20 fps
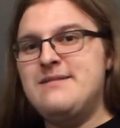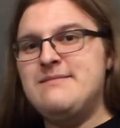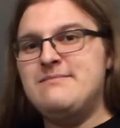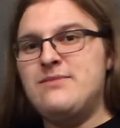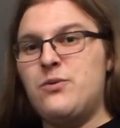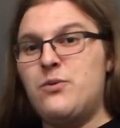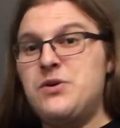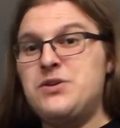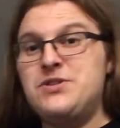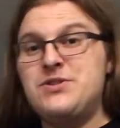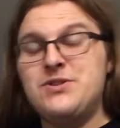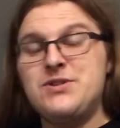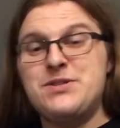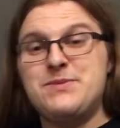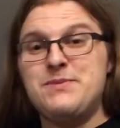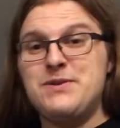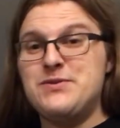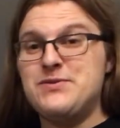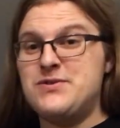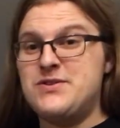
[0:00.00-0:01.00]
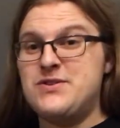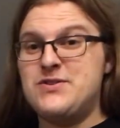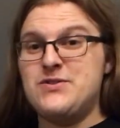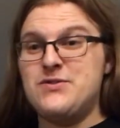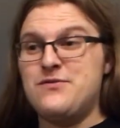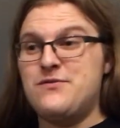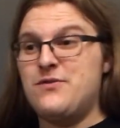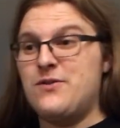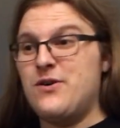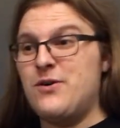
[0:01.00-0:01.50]
But what's your experience with this
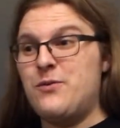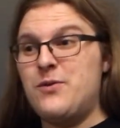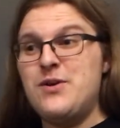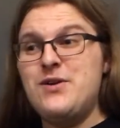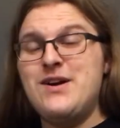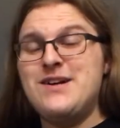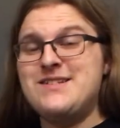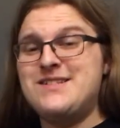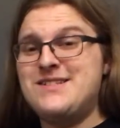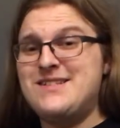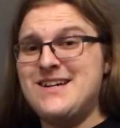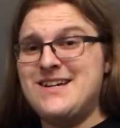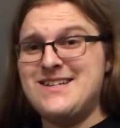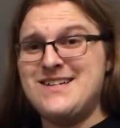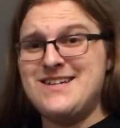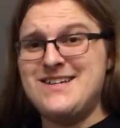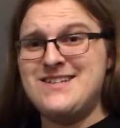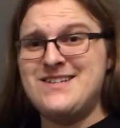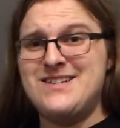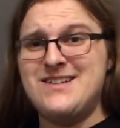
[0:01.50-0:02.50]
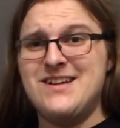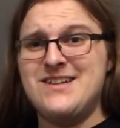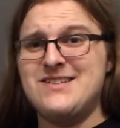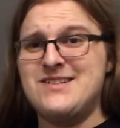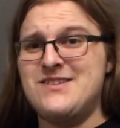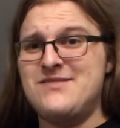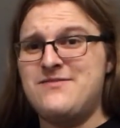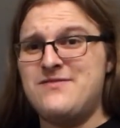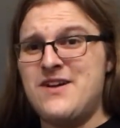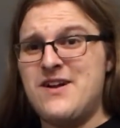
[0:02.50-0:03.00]
so far? What do you guys think of this? Think it's
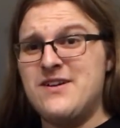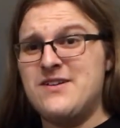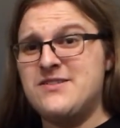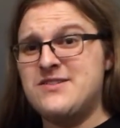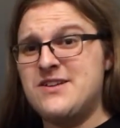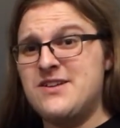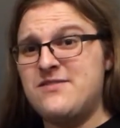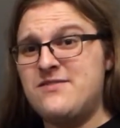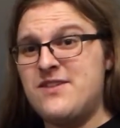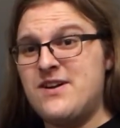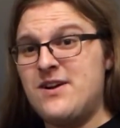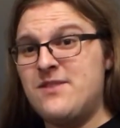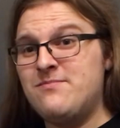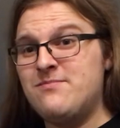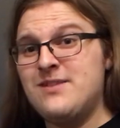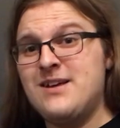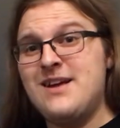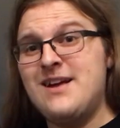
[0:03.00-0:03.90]
fair and it's unfair?